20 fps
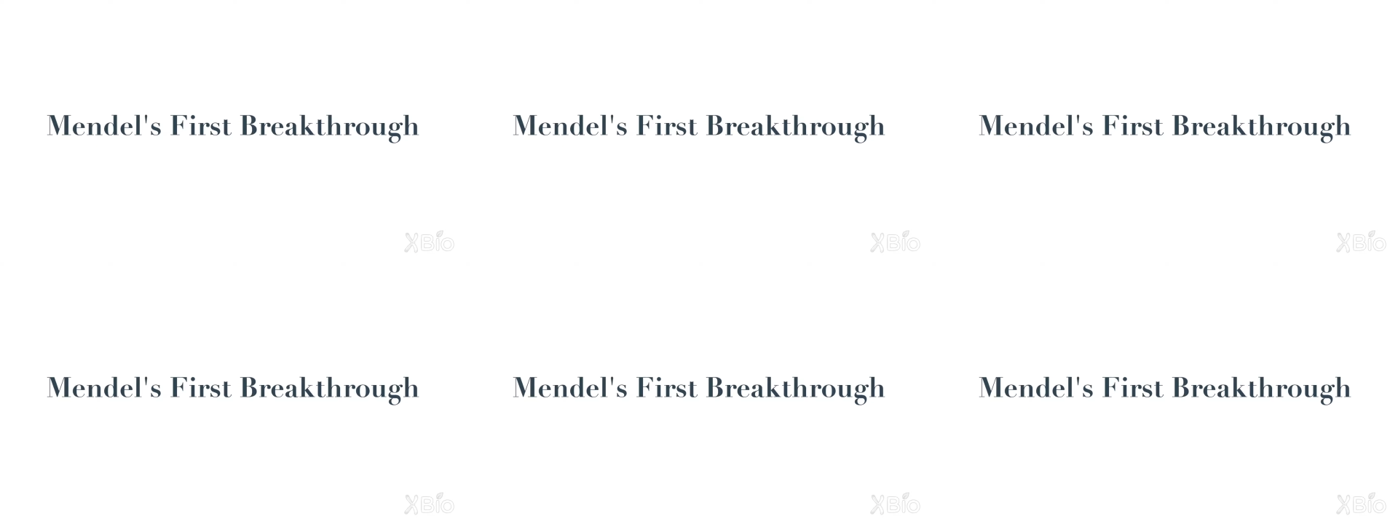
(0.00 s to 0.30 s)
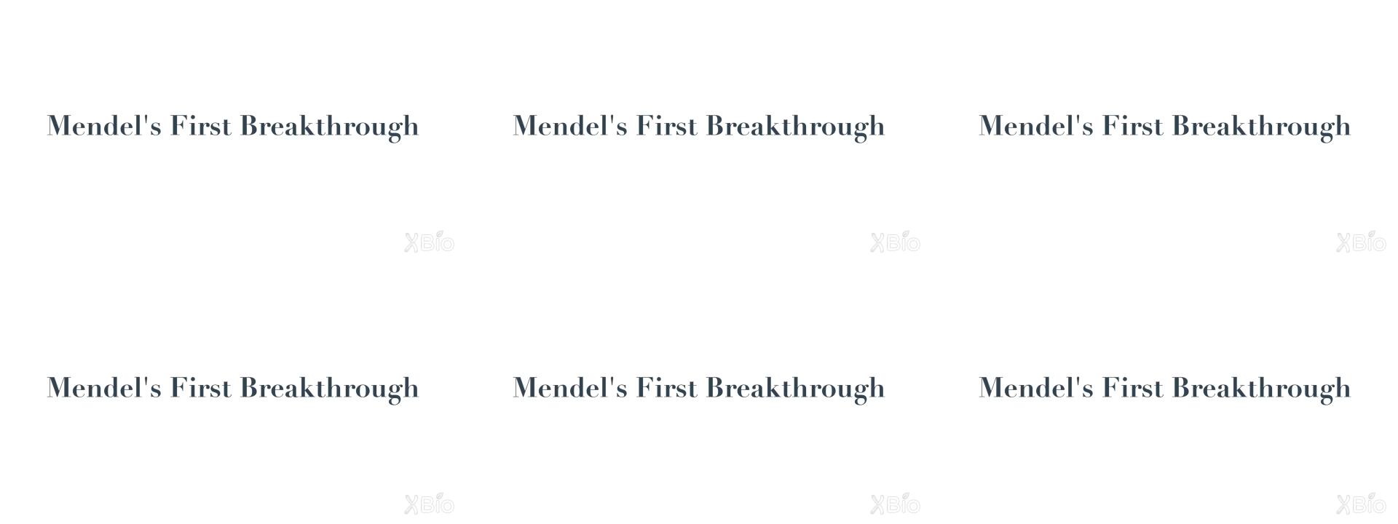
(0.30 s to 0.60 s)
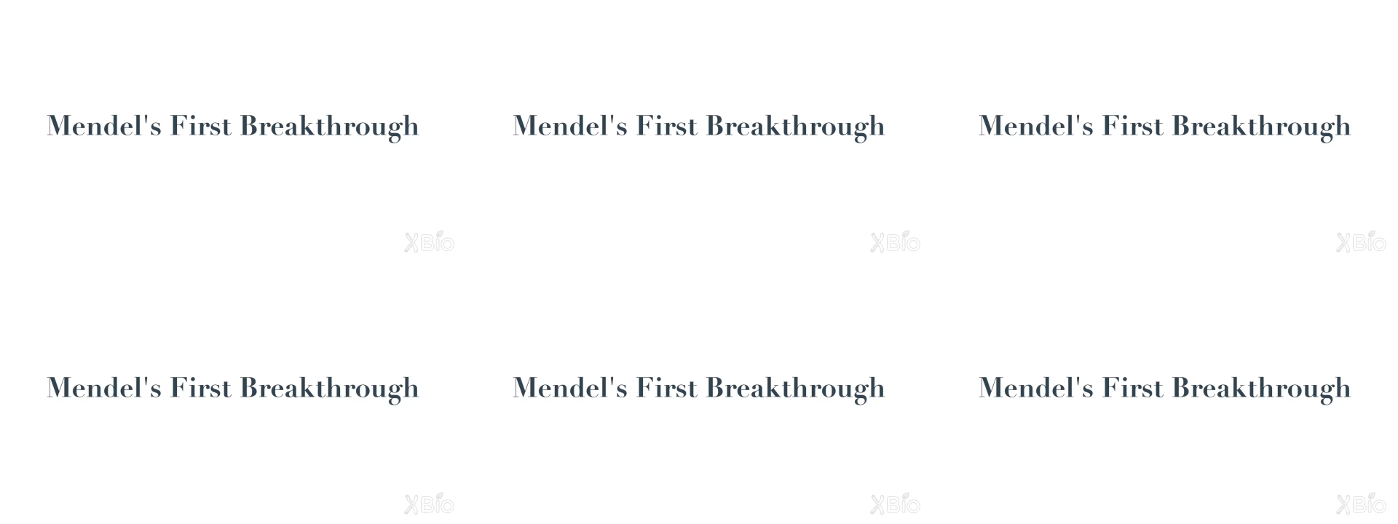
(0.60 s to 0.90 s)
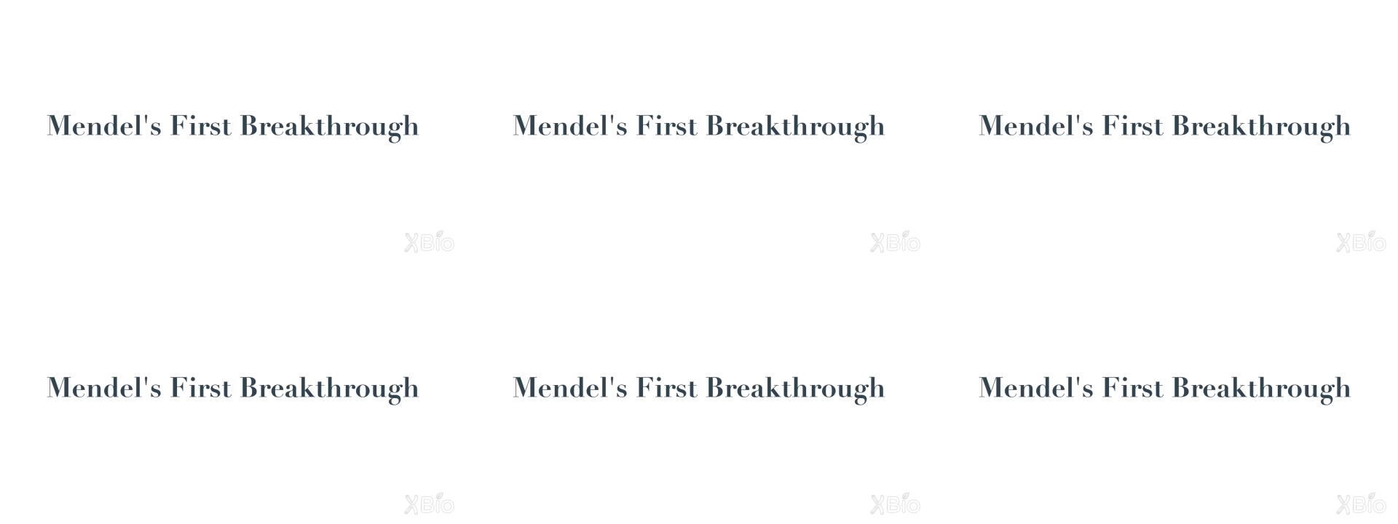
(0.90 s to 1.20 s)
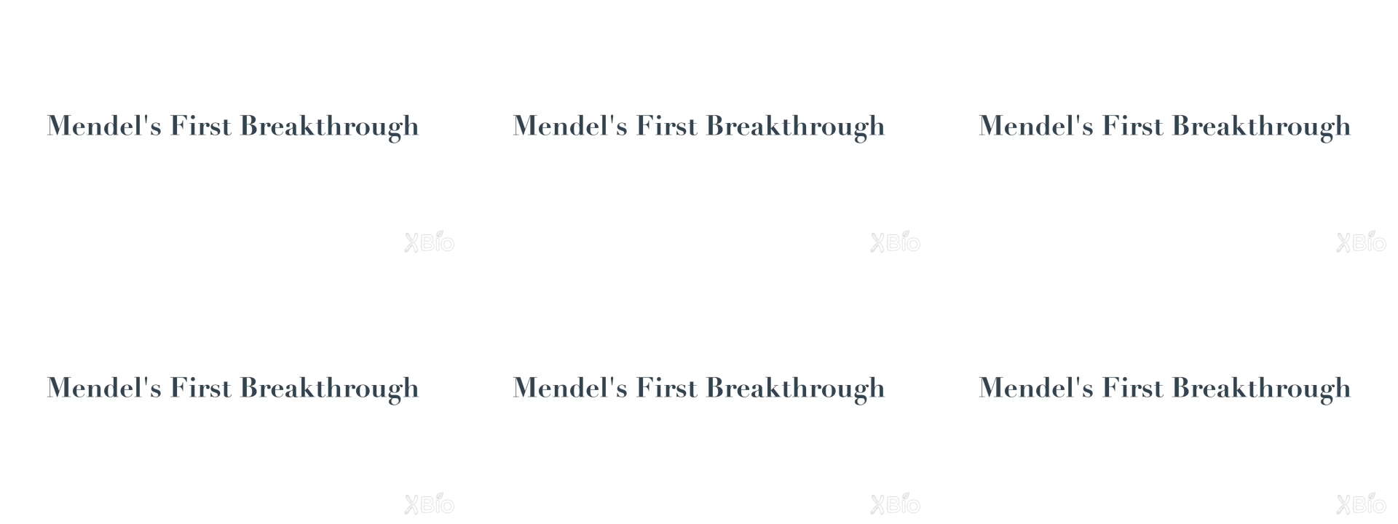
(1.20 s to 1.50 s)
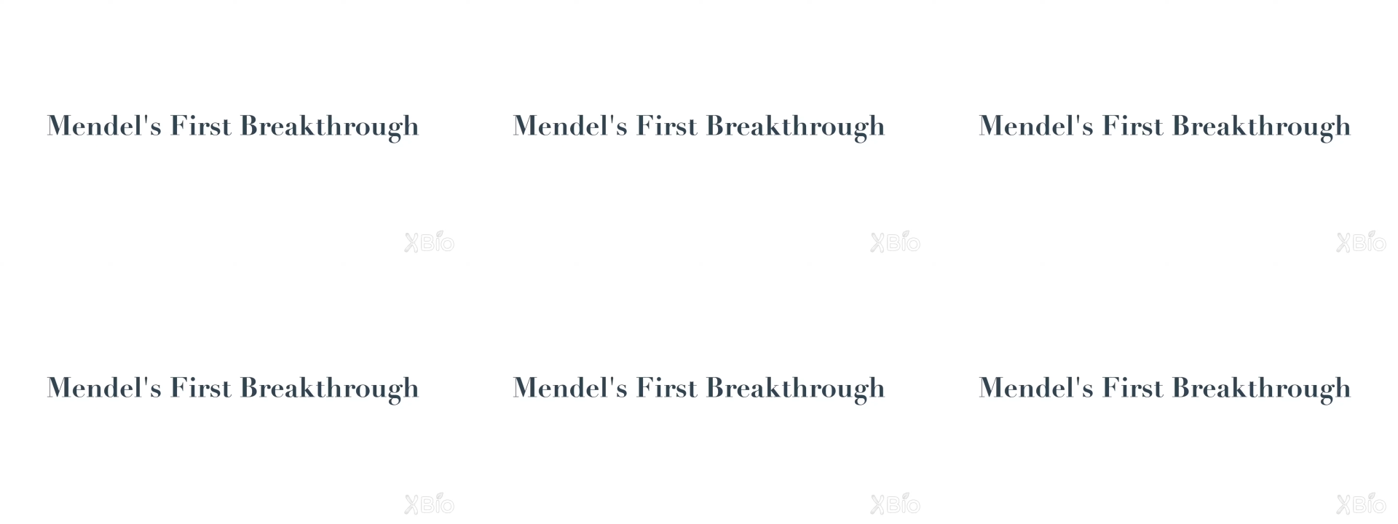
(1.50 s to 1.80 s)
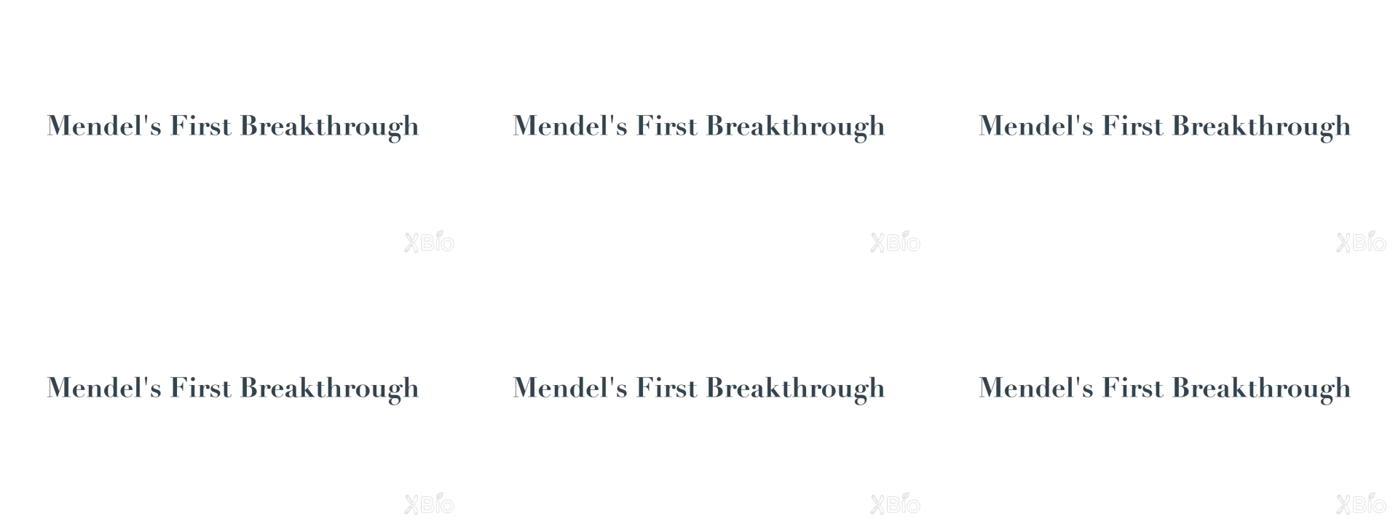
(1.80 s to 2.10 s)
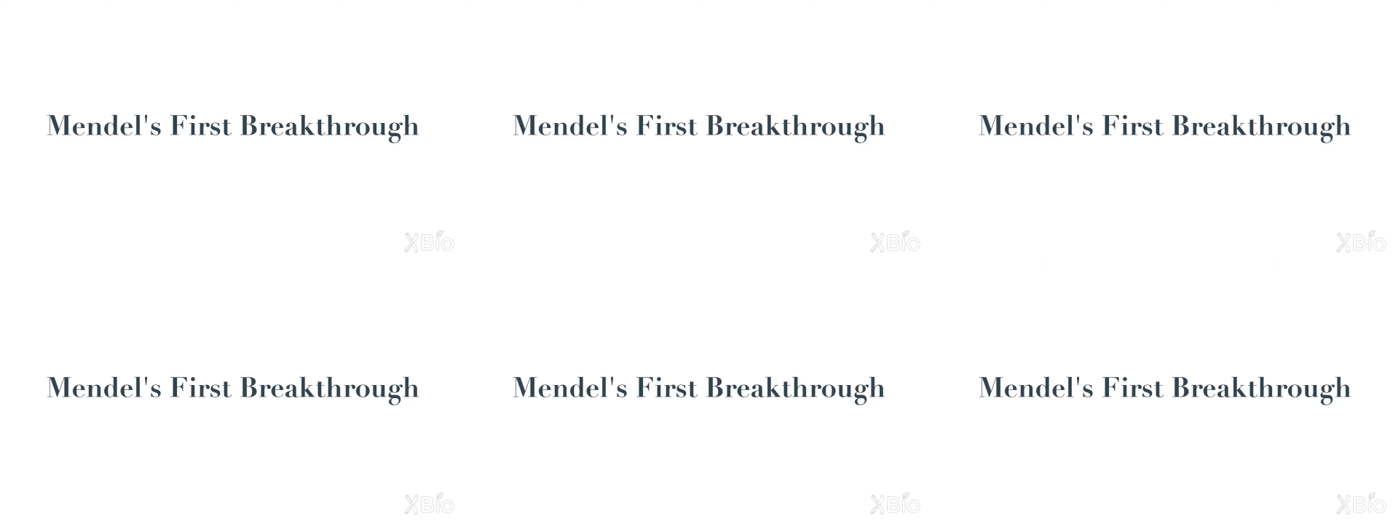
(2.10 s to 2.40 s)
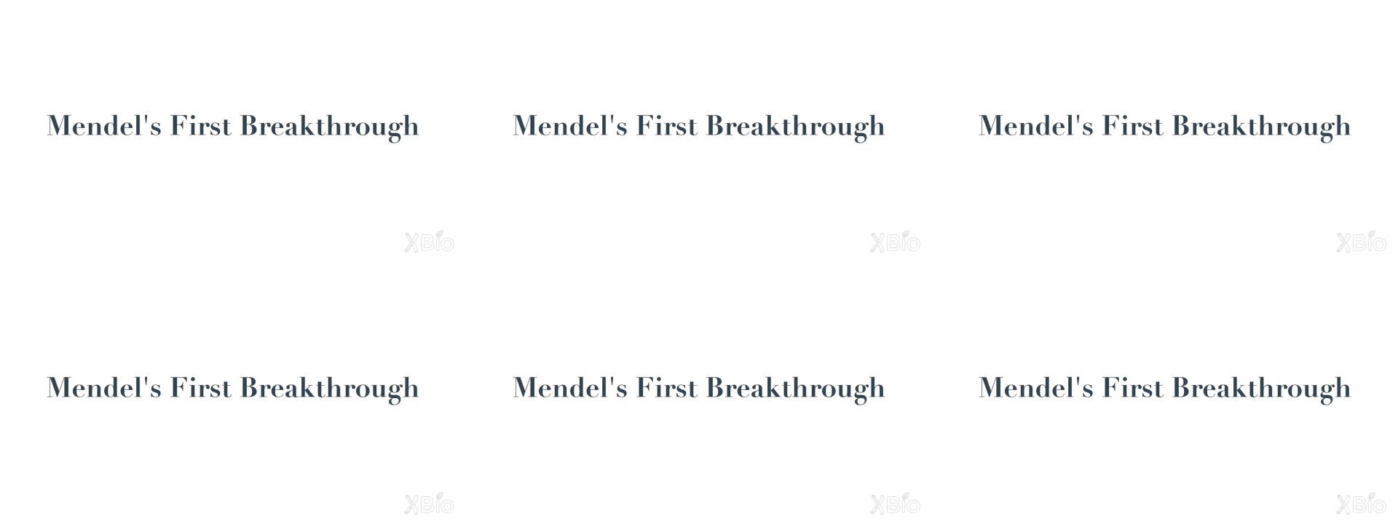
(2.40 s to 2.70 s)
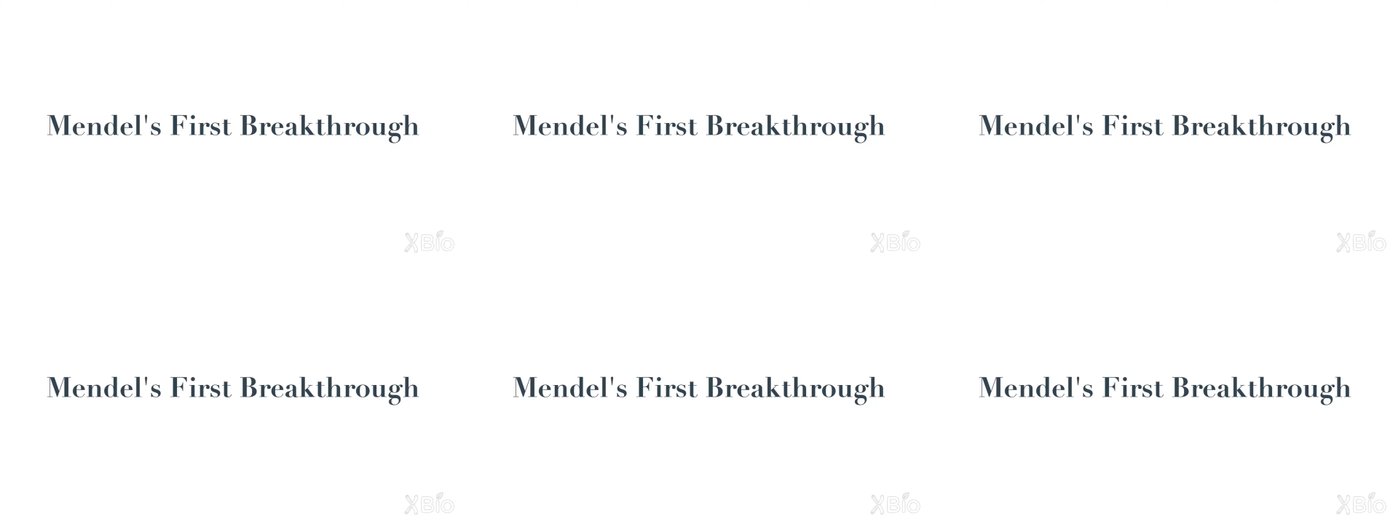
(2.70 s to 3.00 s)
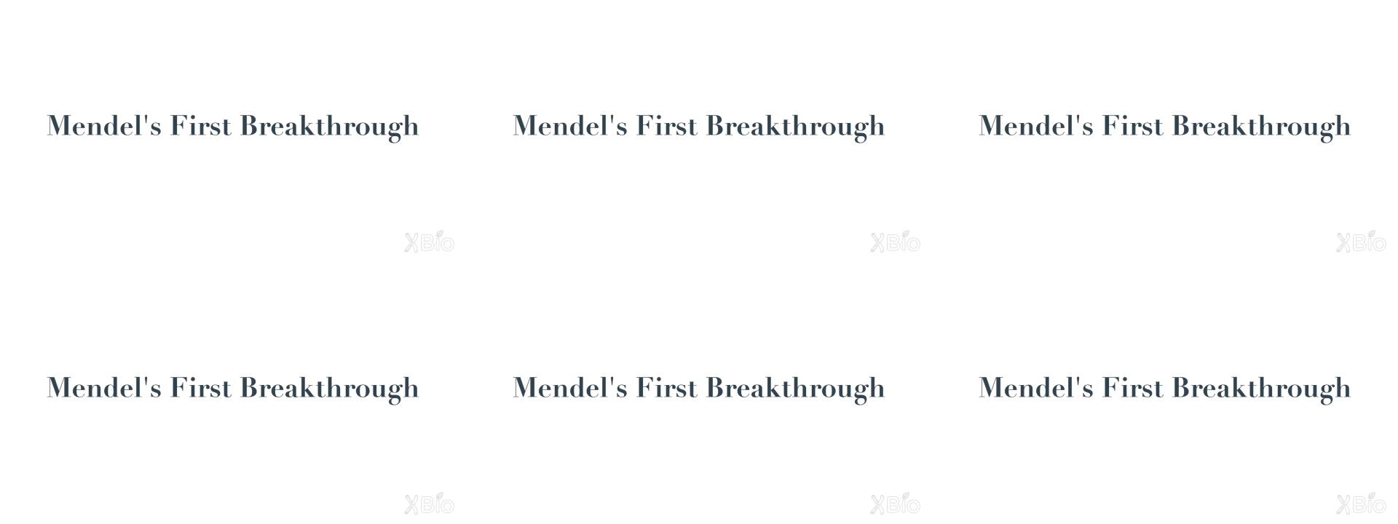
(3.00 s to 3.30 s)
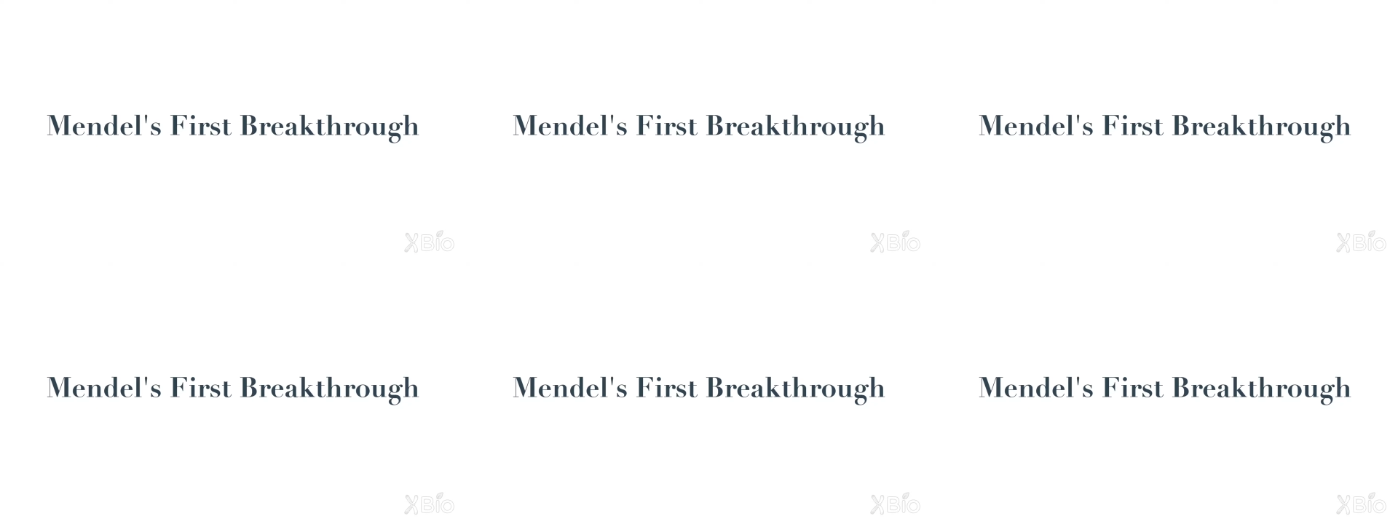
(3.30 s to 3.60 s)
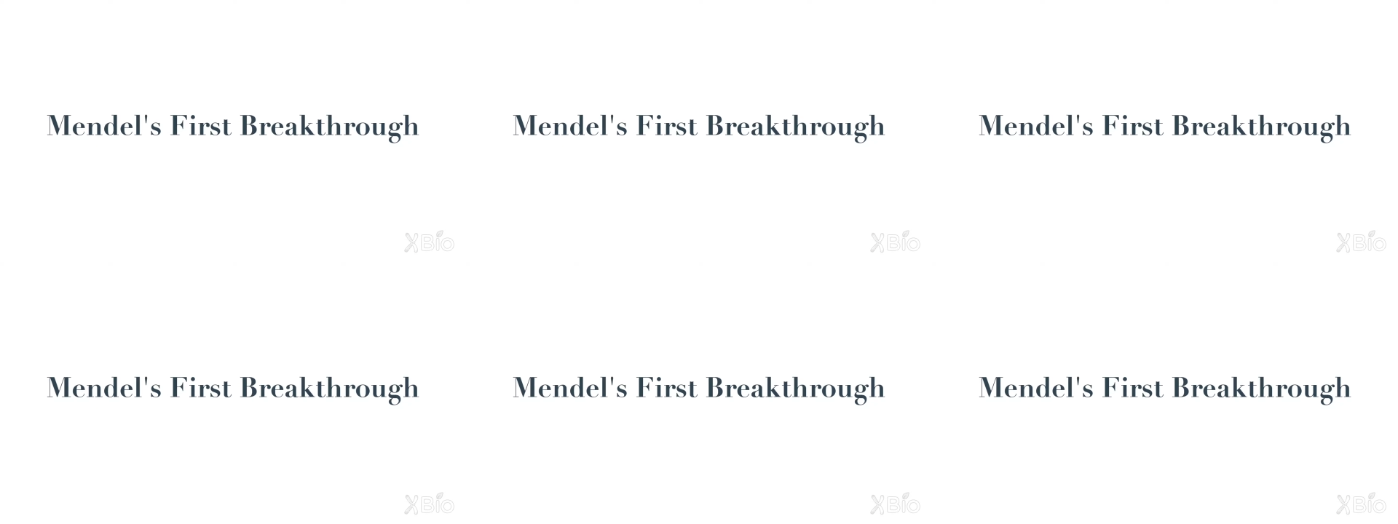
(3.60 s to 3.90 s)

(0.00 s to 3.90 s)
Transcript: No face is visible, so there are no lips to read.